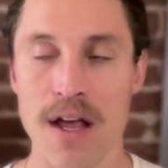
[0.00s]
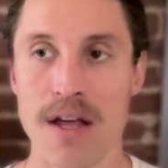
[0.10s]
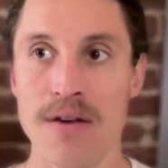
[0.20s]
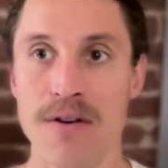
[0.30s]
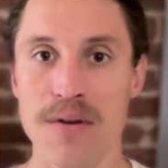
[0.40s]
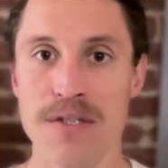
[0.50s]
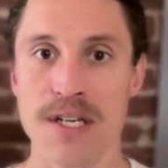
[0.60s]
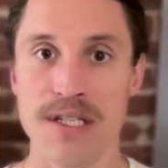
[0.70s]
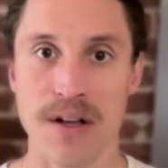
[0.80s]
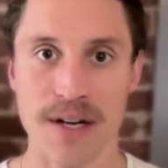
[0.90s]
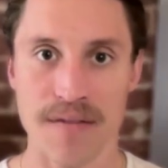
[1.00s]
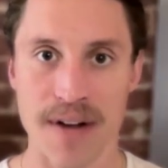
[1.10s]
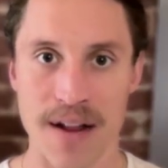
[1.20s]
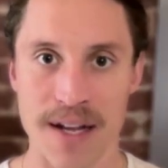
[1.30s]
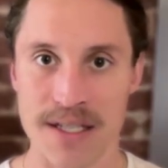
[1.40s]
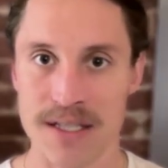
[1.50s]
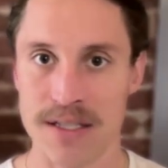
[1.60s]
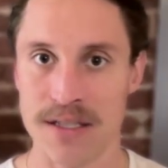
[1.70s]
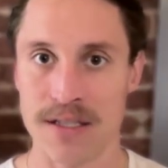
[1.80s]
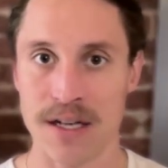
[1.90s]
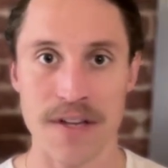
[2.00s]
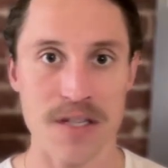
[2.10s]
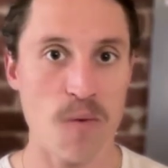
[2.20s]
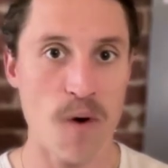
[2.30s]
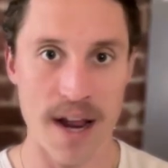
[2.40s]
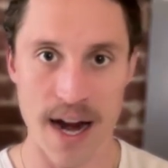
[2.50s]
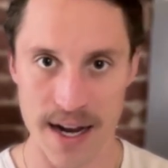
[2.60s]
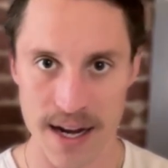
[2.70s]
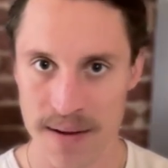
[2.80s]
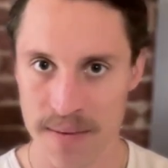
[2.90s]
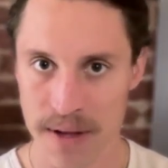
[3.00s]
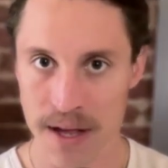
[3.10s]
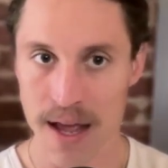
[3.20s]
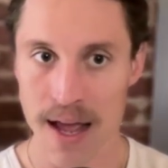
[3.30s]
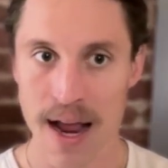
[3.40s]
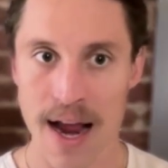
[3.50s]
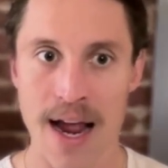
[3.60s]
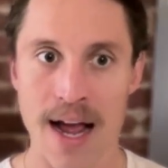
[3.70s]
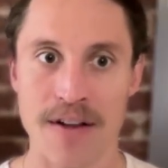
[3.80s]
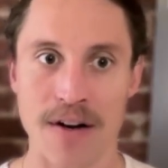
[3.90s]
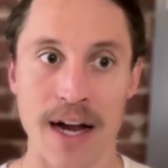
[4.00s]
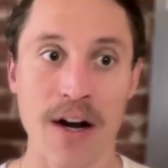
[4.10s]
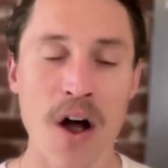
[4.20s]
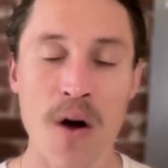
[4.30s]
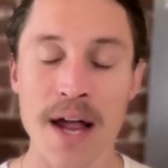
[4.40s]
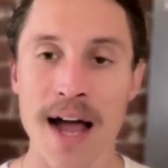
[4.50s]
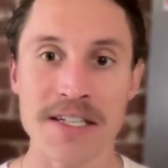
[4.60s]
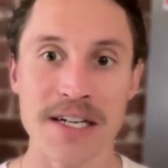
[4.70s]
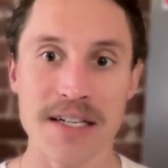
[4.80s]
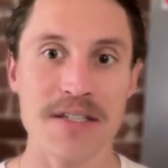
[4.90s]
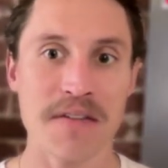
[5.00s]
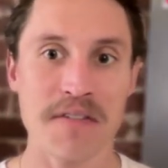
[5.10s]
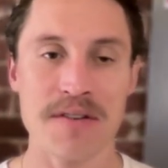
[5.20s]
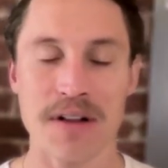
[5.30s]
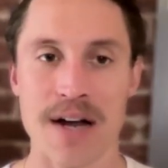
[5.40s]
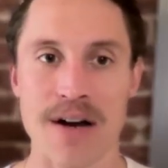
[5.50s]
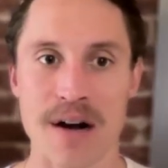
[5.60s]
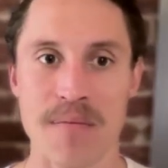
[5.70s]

you do see Silicon Valley has done this 180, and they're like, oh yeah, actually conservatives are allowed on our